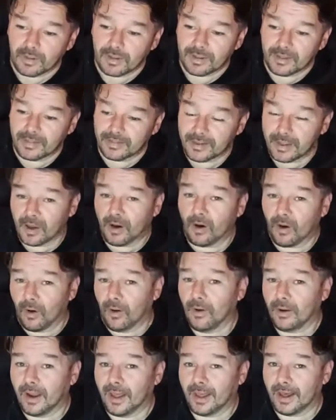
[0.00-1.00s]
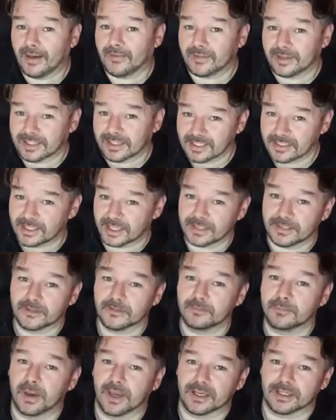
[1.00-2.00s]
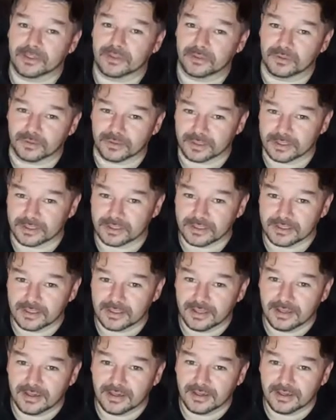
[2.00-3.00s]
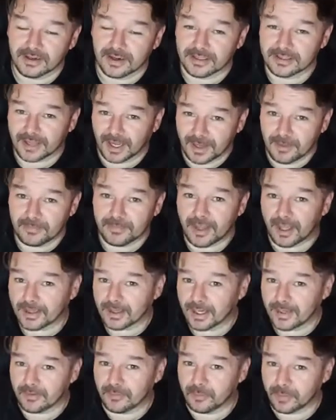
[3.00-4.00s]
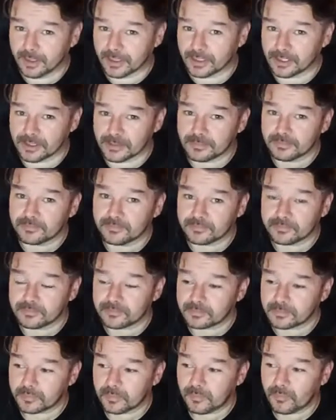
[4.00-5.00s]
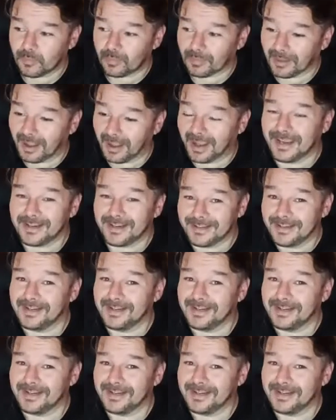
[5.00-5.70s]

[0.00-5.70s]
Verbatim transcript: they all have extensive backstories. Because I am that kind of bitch. I need